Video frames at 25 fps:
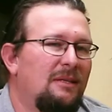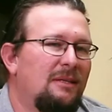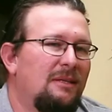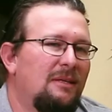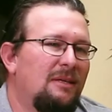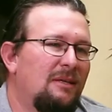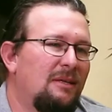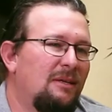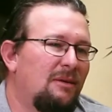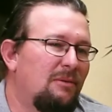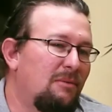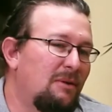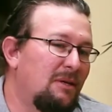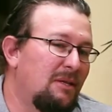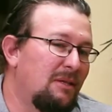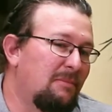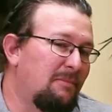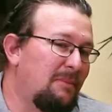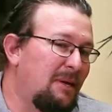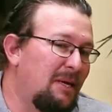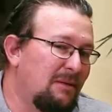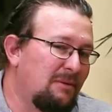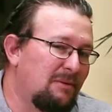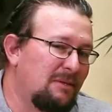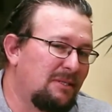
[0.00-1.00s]
then, one of
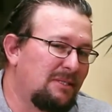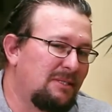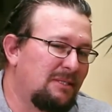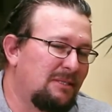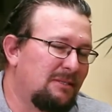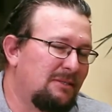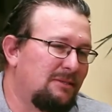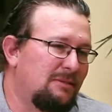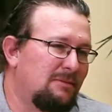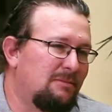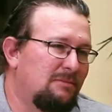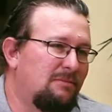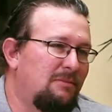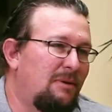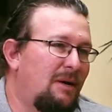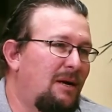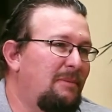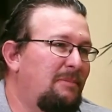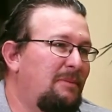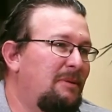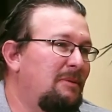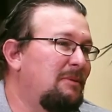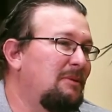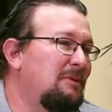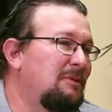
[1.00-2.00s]
the main reasons
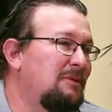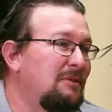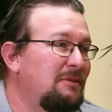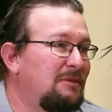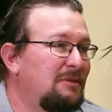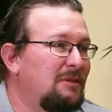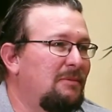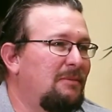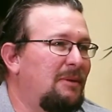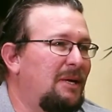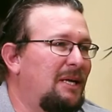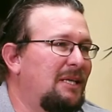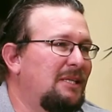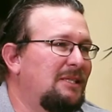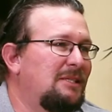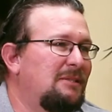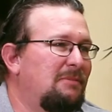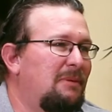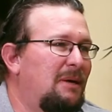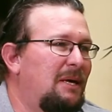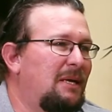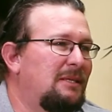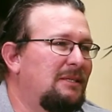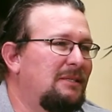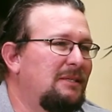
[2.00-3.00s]
why people do termite
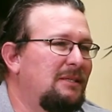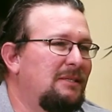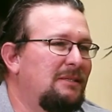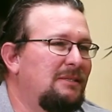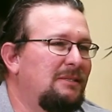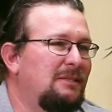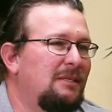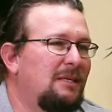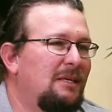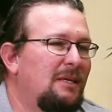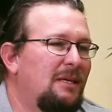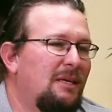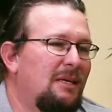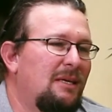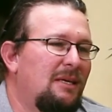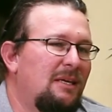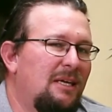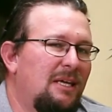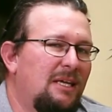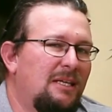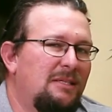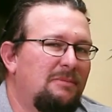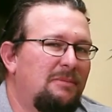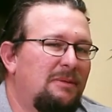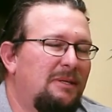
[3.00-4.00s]
inspections
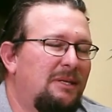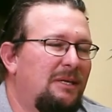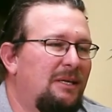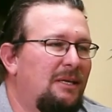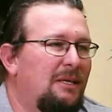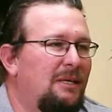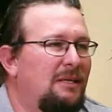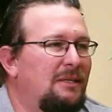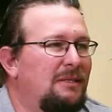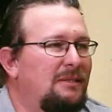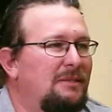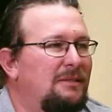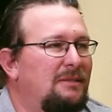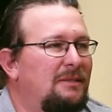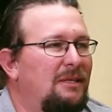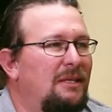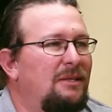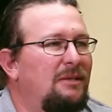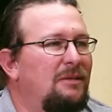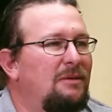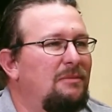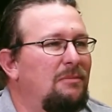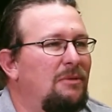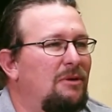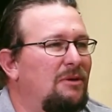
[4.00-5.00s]
is because
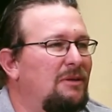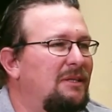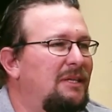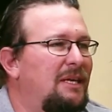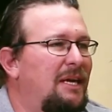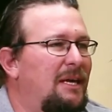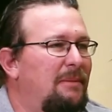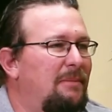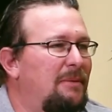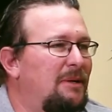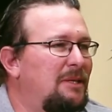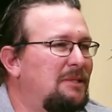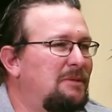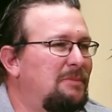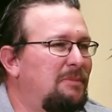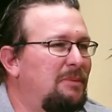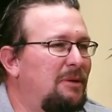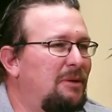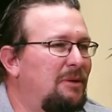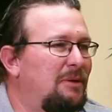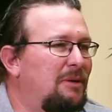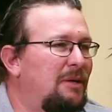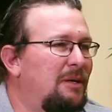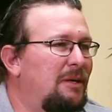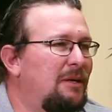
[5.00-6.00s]
they do more damage
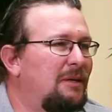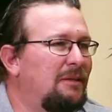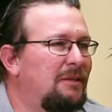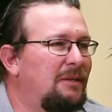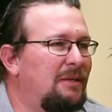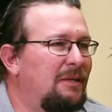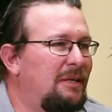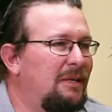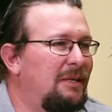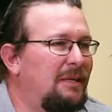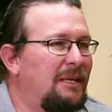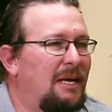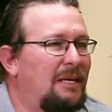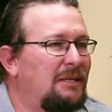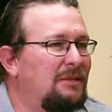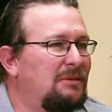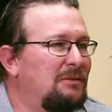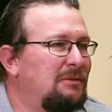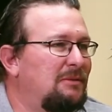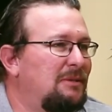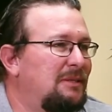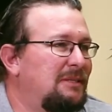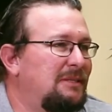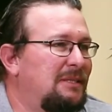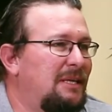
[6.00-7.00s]
per year than a
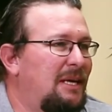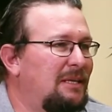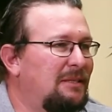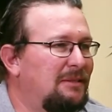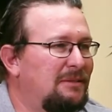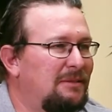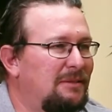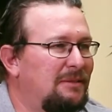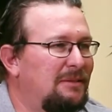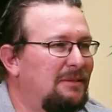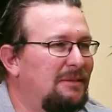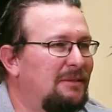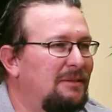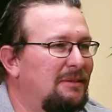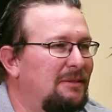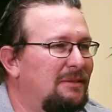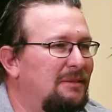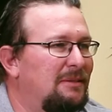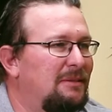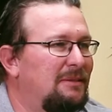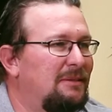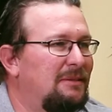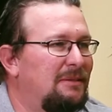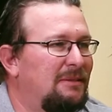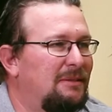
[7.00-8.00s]
natural disaster.
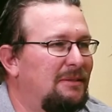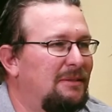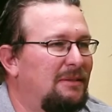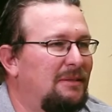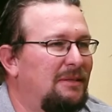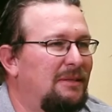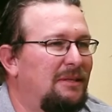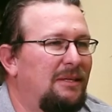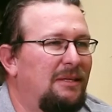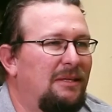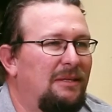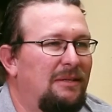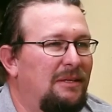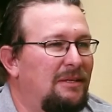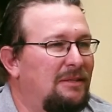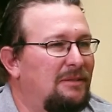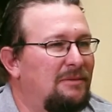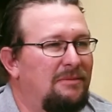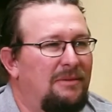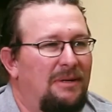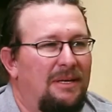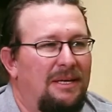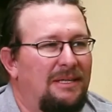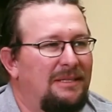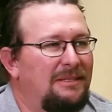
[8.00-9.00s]

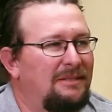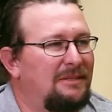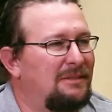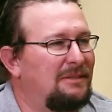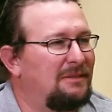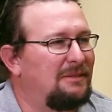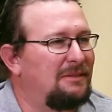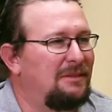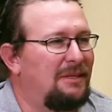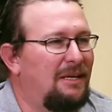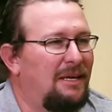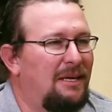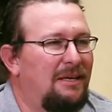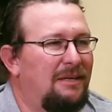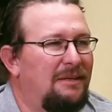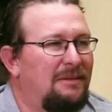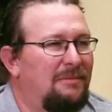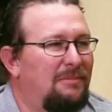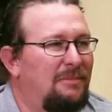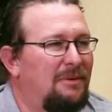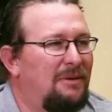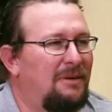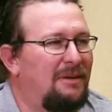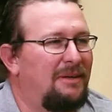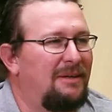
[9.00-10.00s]
That's why it's just,
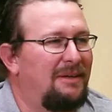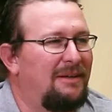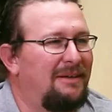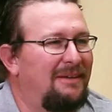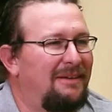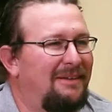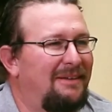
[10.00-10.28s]
part of.